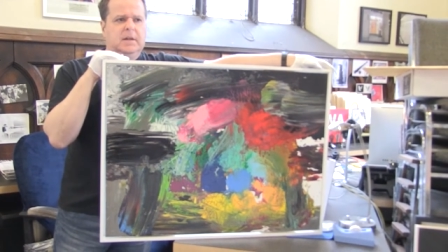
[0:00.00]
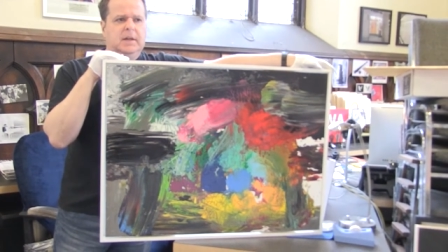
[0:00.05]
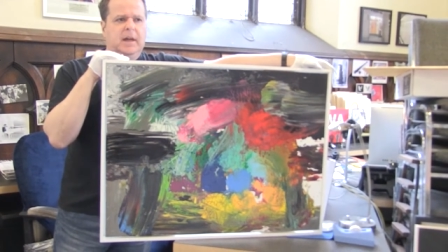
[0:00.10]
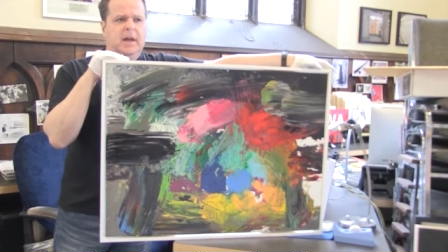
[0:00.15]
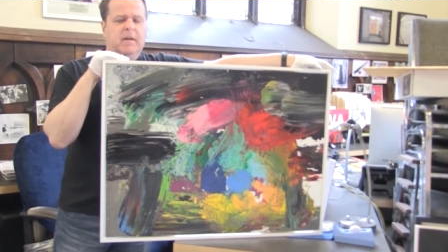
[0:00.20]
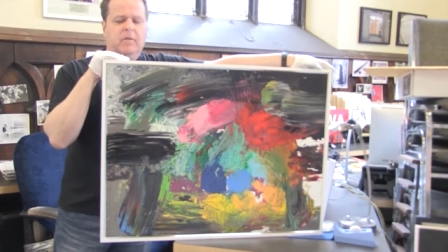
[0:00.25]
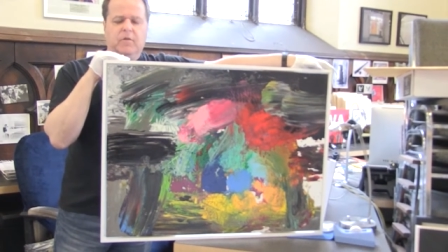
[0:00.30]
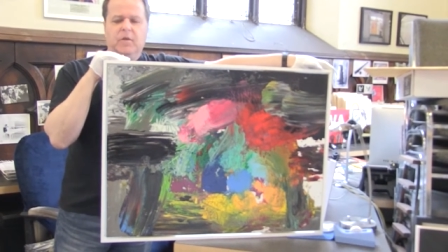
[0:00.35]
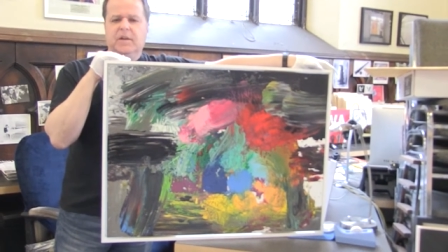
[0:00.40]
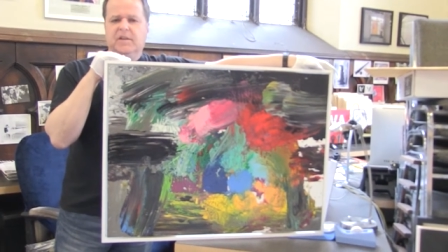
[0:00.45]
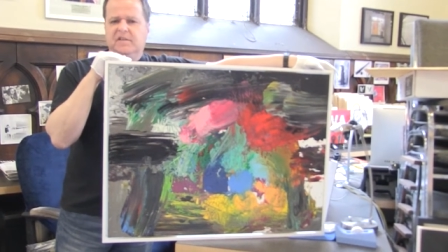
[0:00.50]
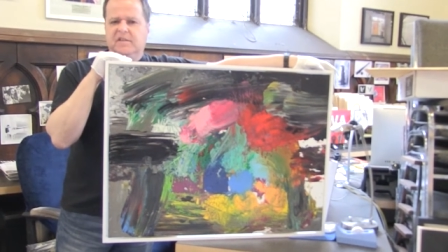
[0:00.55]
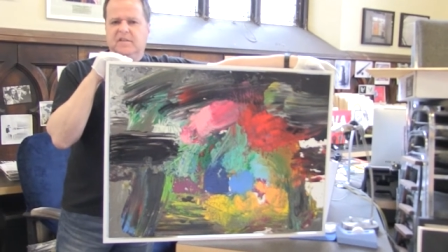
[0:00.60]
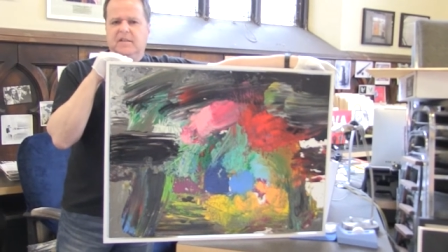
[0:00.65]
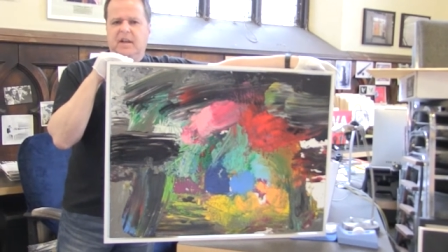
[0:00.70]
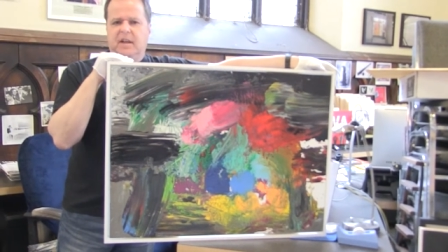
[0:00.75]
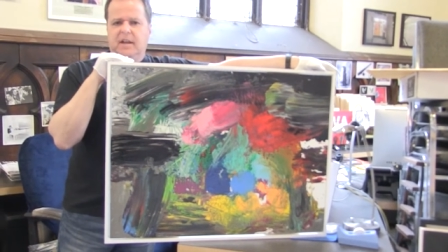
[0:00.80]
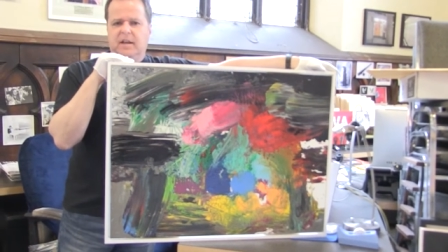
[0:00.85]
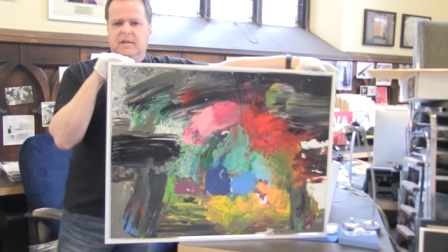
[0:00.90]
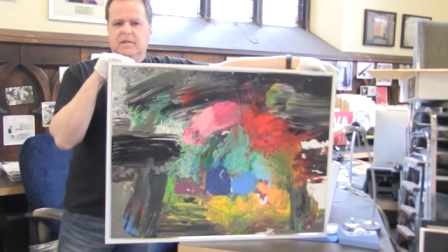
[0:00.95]
every
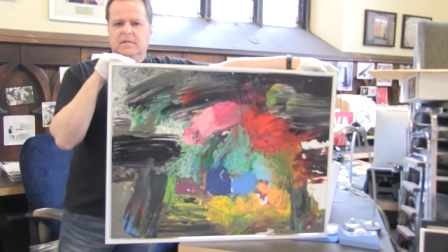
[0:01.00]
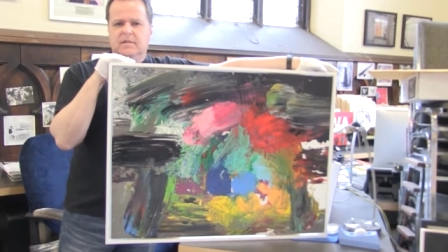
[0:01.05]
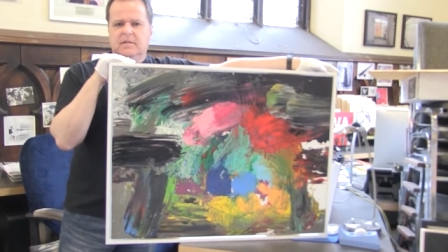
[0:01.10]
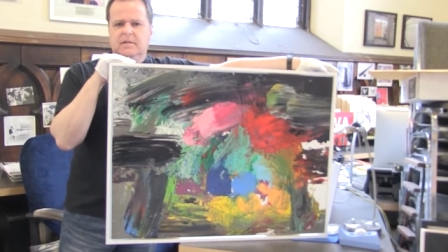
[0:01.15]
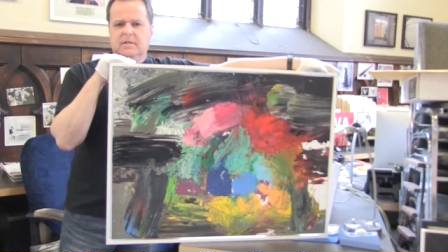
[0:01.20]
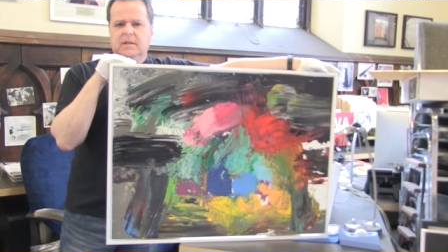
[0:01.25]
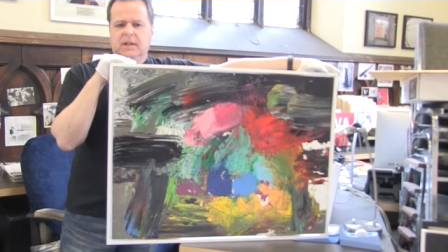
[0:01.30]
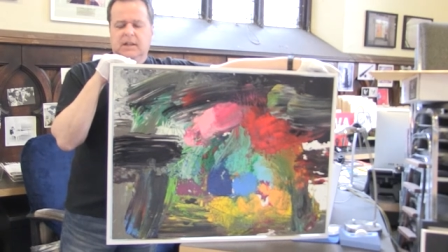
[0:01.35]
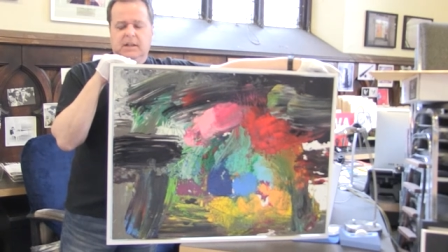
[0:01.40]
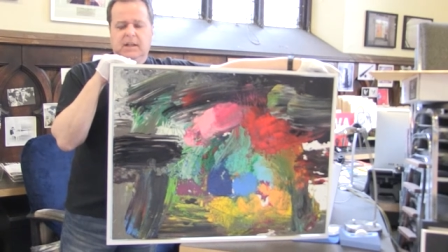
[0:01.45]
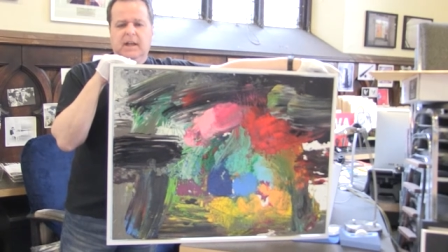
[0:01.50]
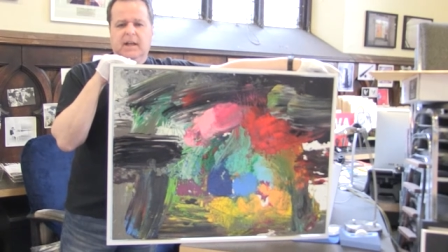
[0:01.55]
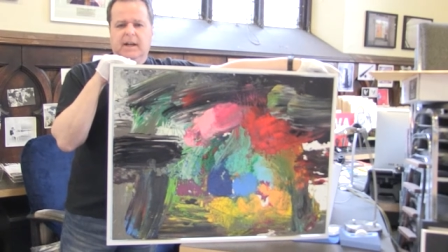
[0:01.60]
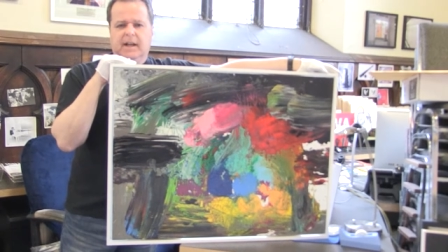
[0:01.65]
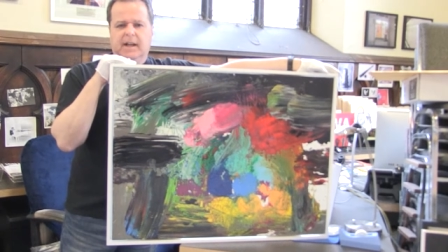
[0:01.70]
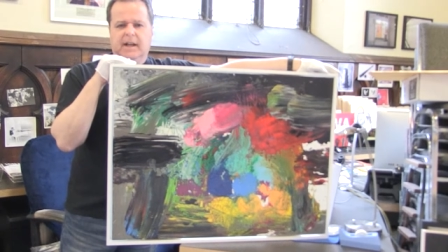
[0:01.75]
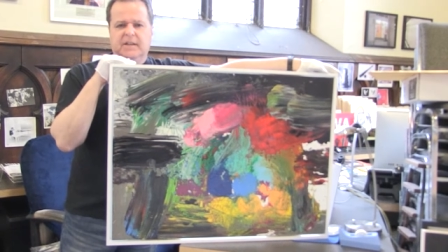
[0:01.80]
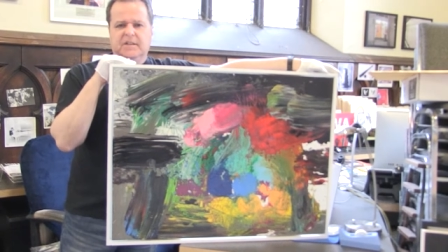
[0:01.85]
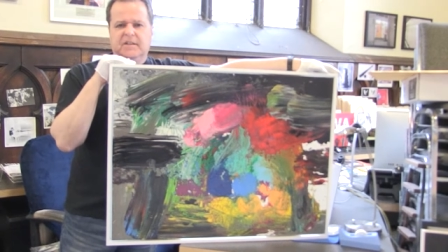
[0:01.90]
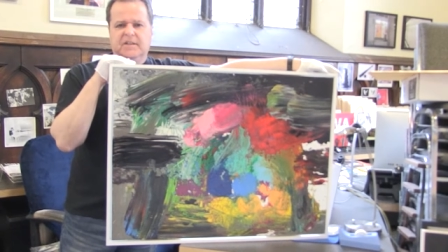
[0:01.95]
state in the
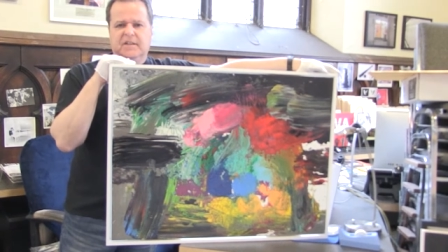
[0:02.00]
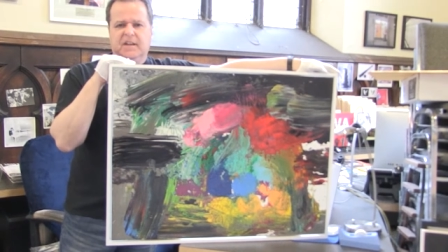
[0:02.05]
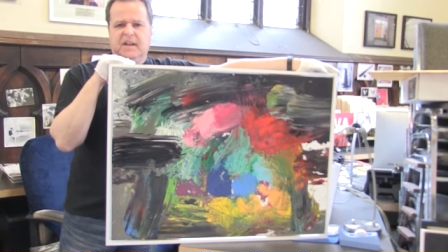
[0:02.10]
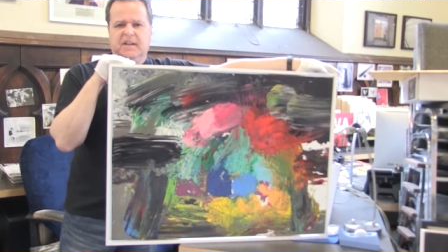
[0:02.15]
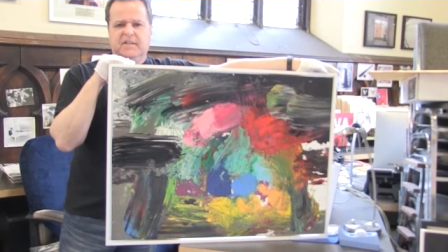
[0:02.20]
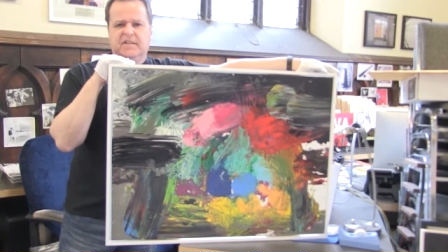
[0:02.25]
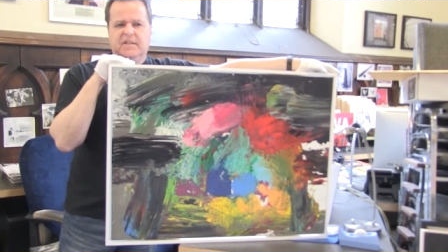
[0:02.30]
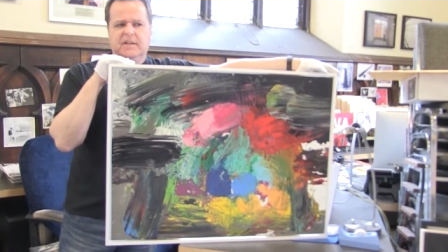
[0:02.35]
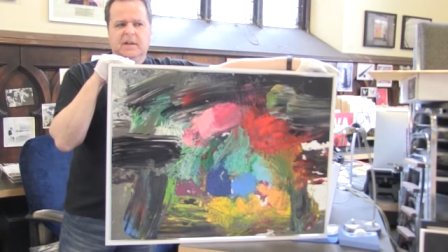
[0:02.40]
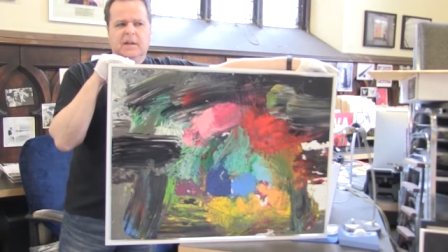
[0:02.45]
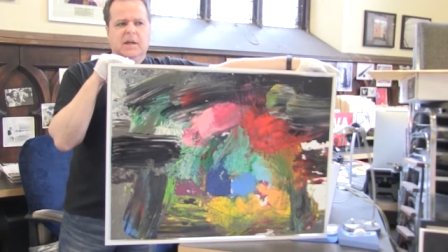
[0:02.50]
United States,